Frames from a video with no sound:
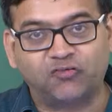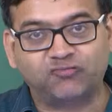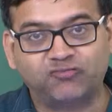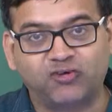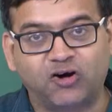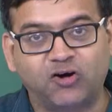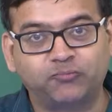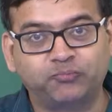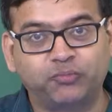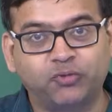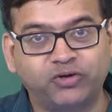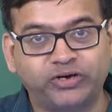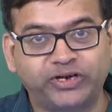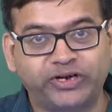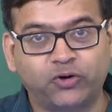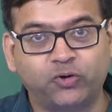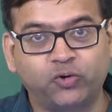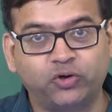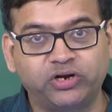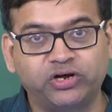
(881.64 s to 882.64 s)
output
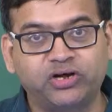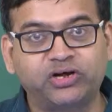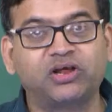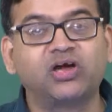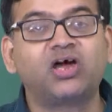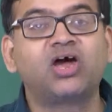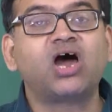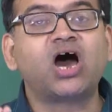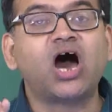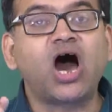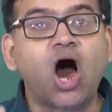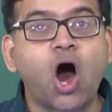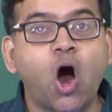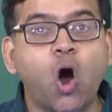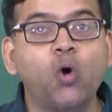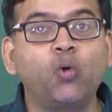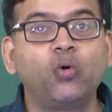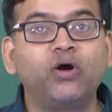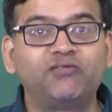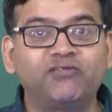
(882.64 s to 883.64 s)
decoder, how
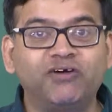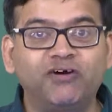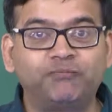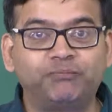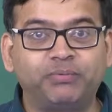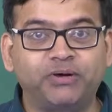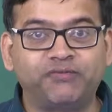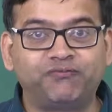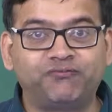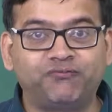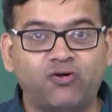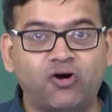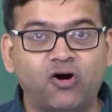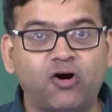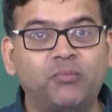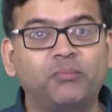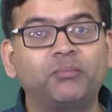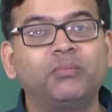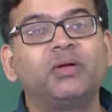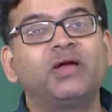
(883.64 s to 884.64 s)
it will perform
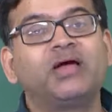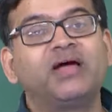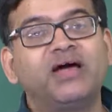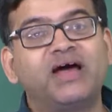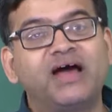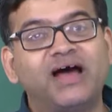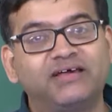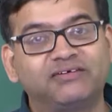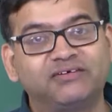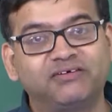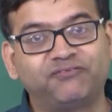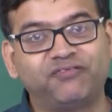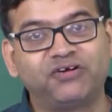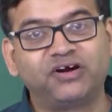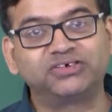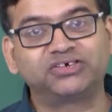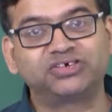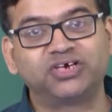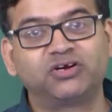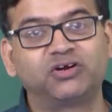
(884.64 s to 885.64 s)
as a
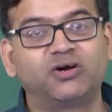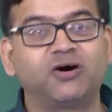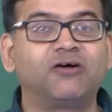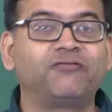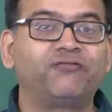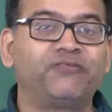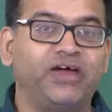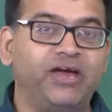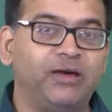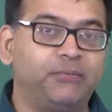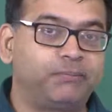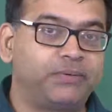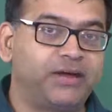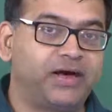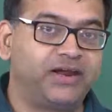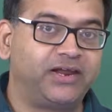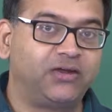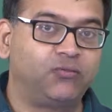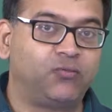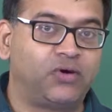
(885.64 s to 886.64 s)
function of a priori
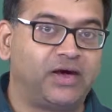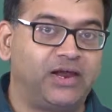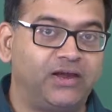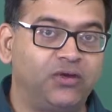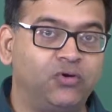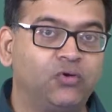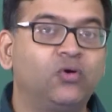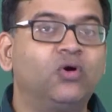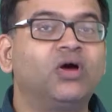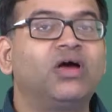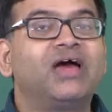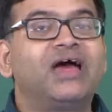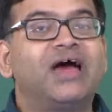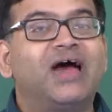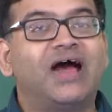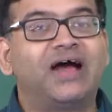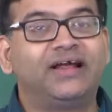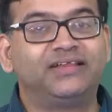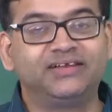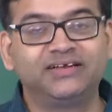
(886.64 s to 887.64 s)
value
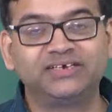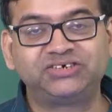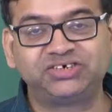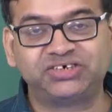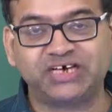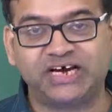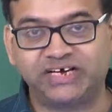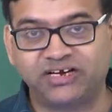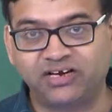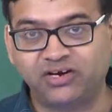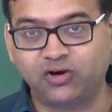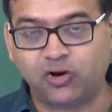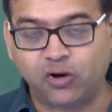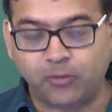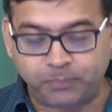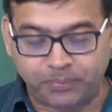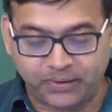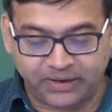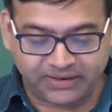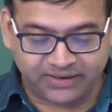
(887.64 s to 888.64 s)
and the channel
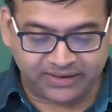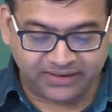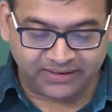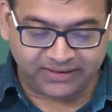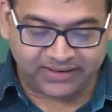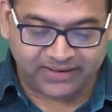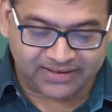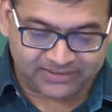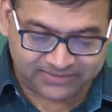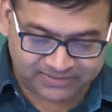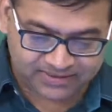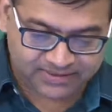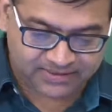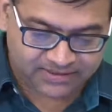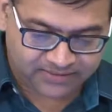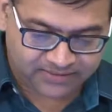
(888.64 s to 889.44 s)
operating SNR.